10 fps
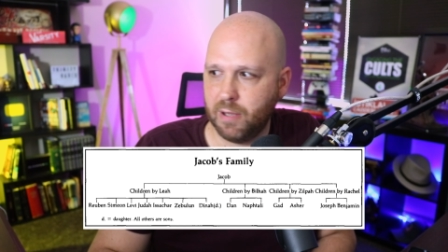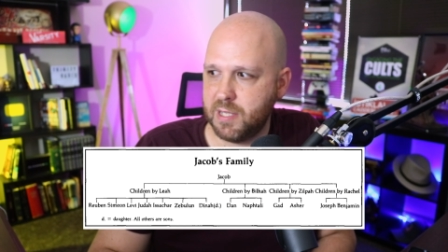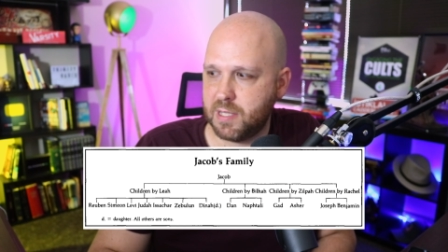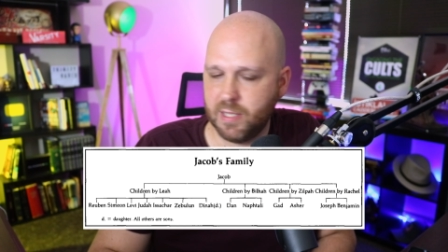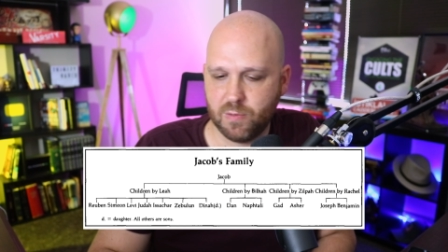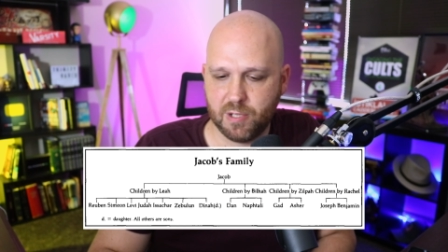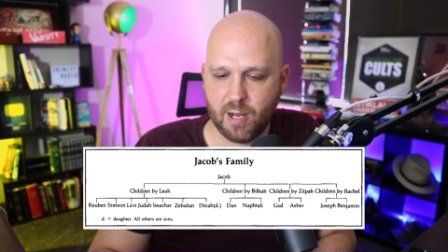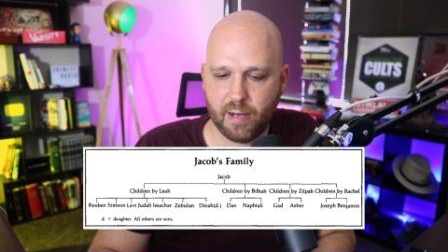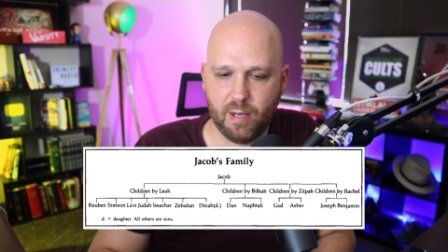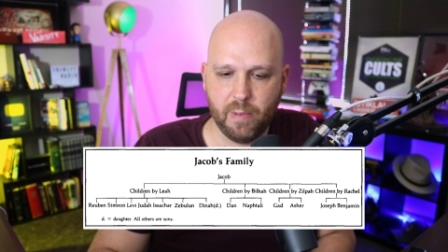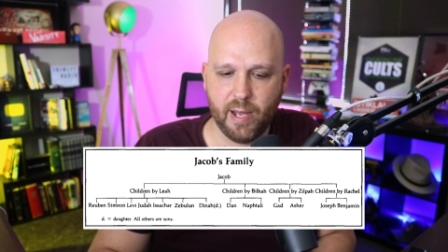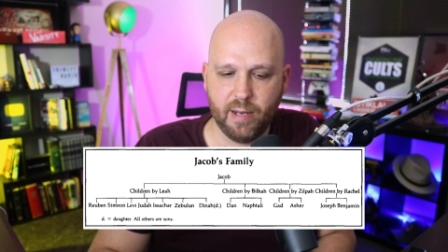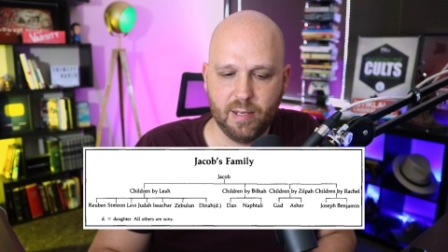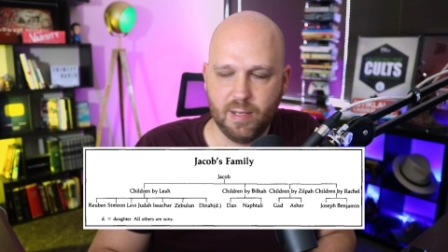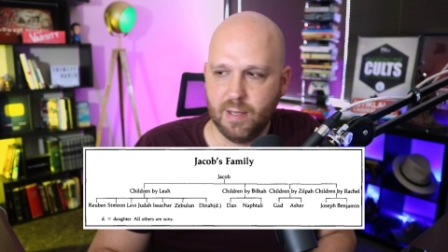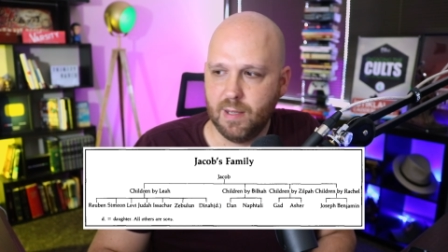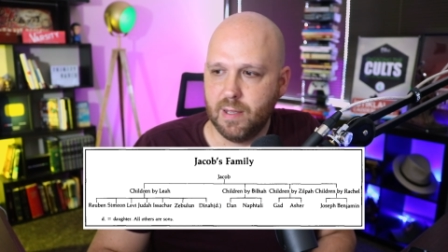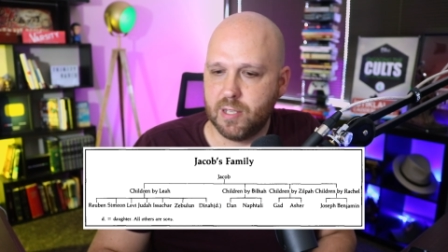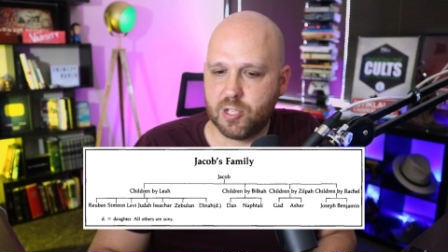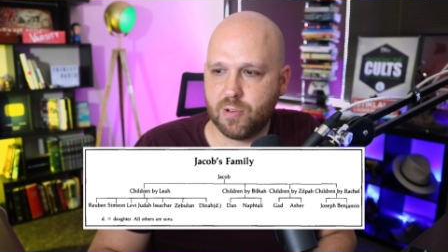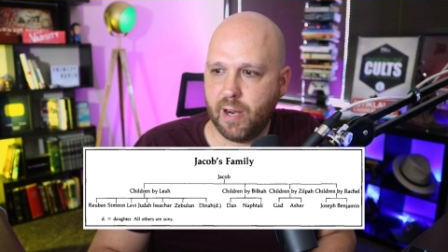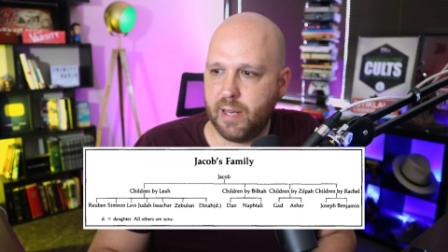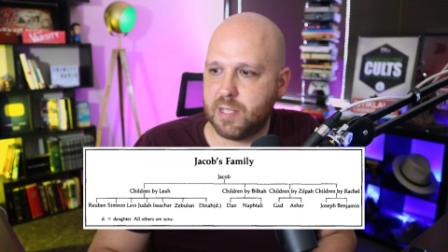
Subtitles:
these things we're talking about straight.